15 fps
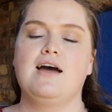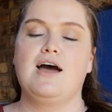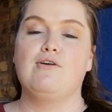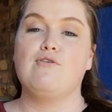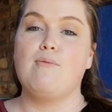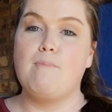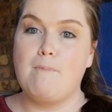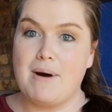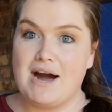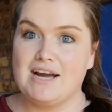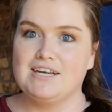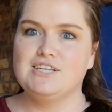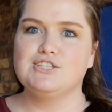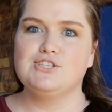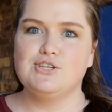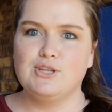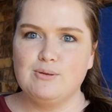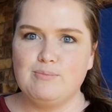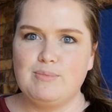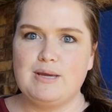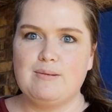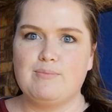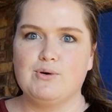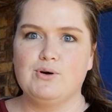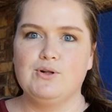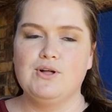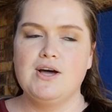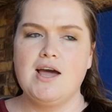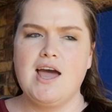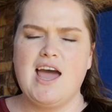A reminder to the
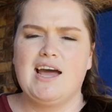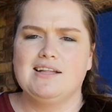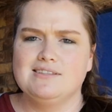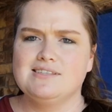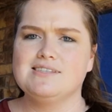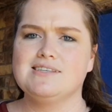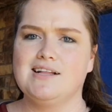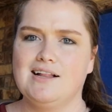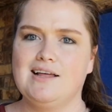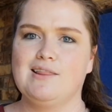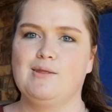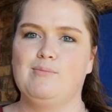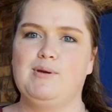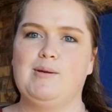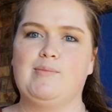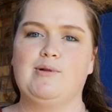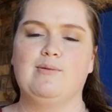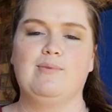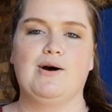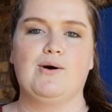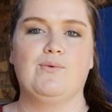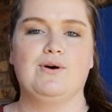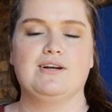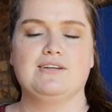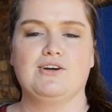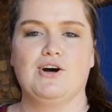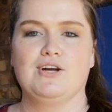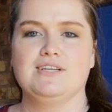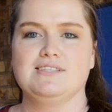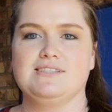people and to tell other people about what
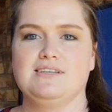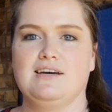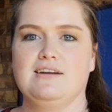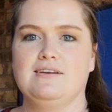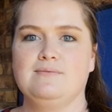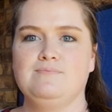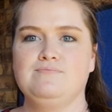God has done.